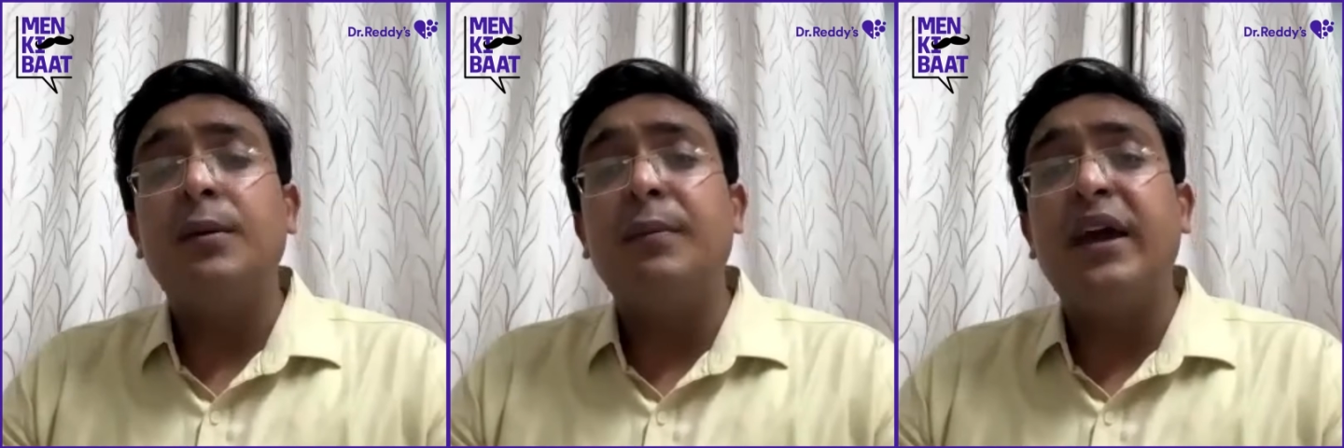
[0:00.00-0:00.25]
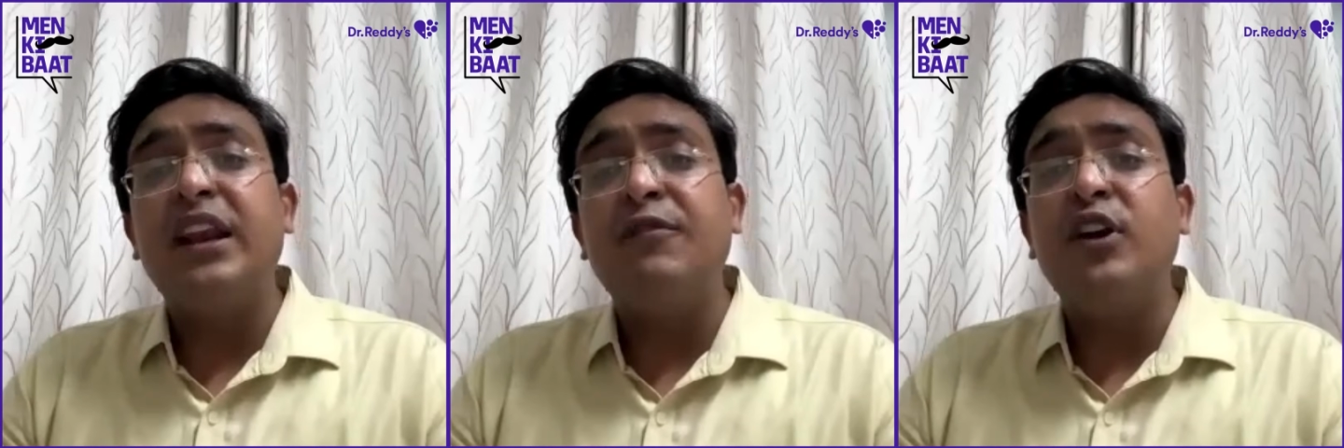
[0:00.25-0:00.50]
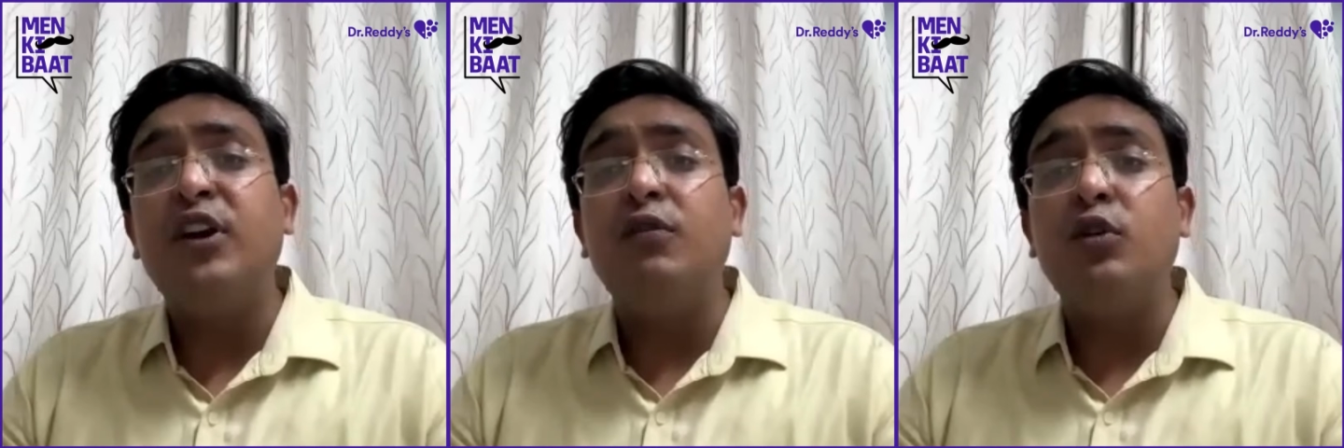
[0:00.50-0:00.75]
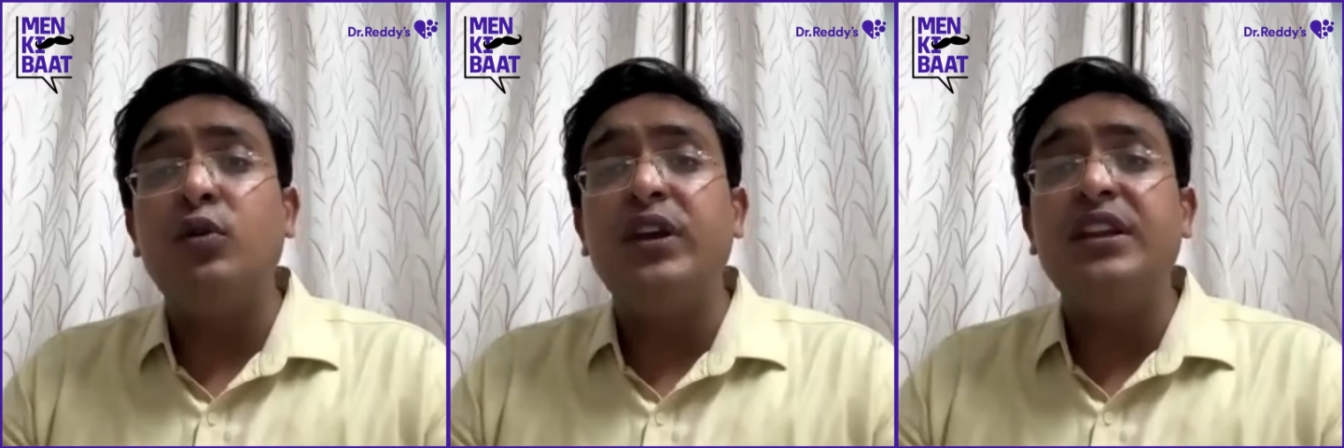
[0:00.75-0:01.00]
The benefit
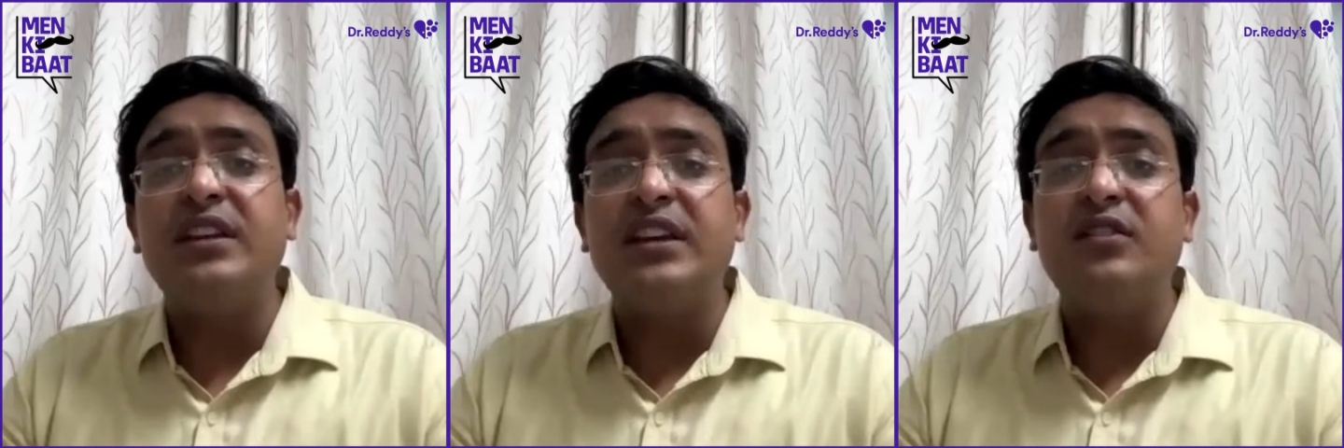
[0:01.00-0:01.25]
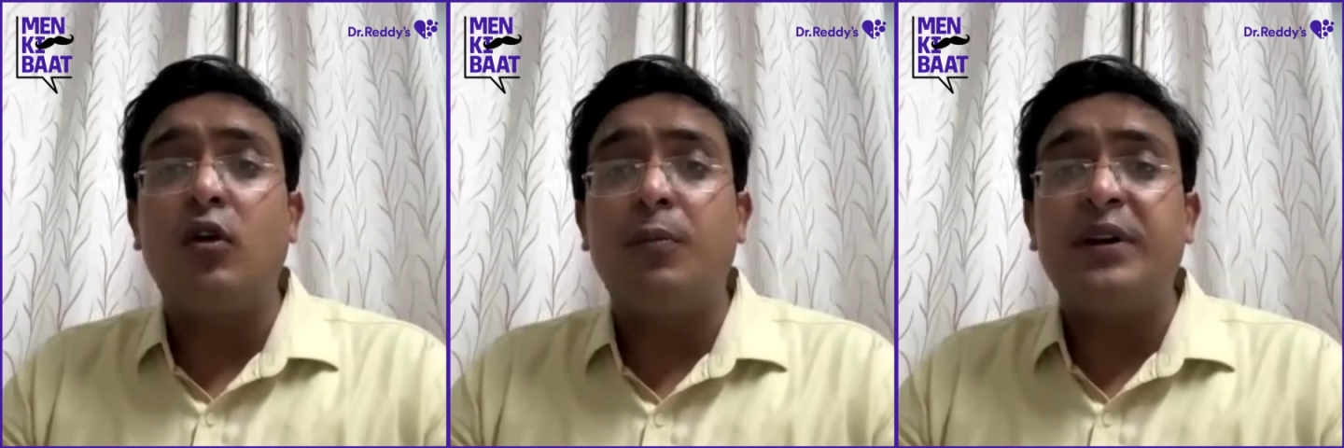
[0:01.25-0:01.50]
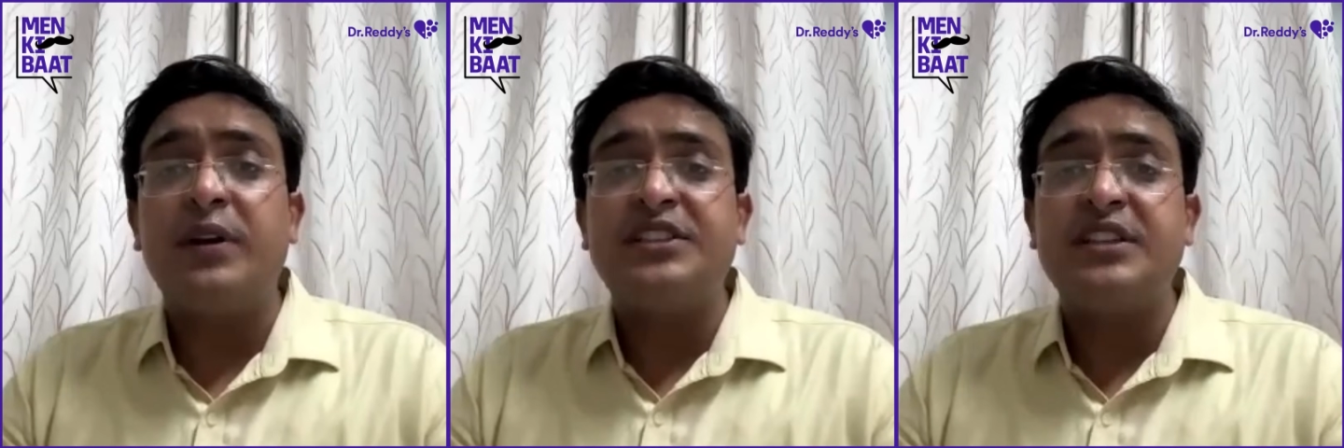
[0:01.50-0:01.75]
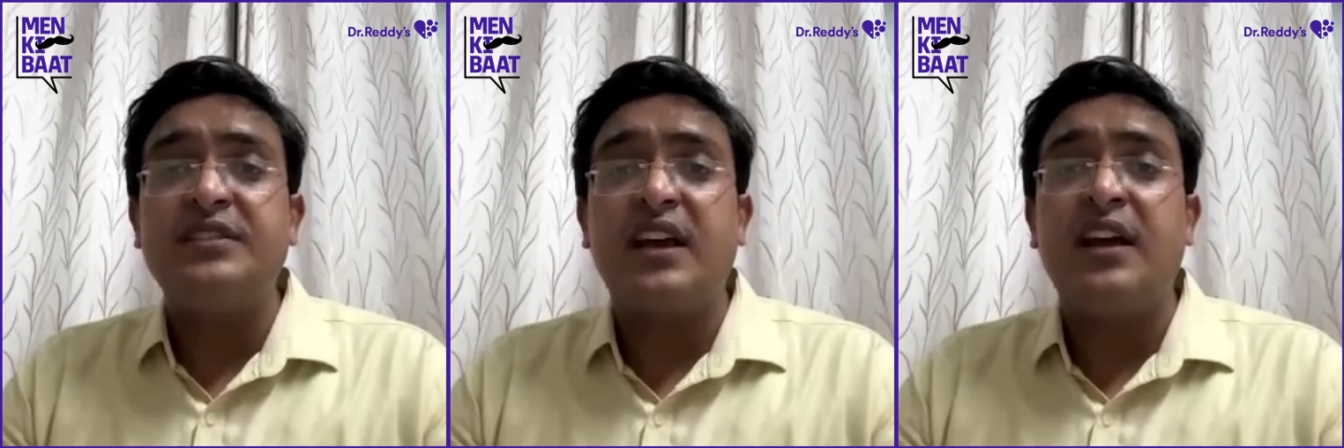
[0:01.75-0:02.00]
of doing these
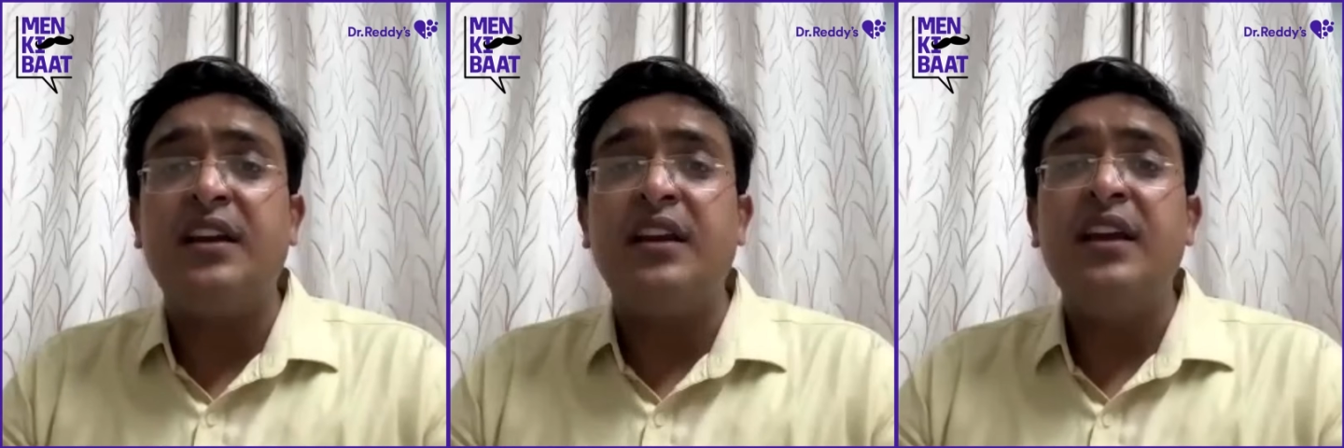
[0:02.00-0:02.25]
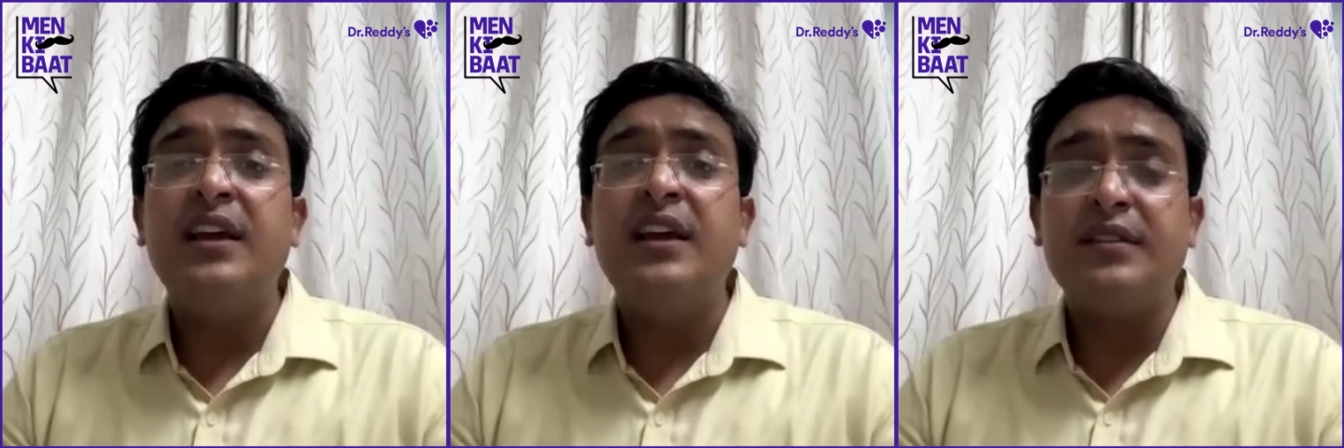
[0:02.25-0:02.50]
operations are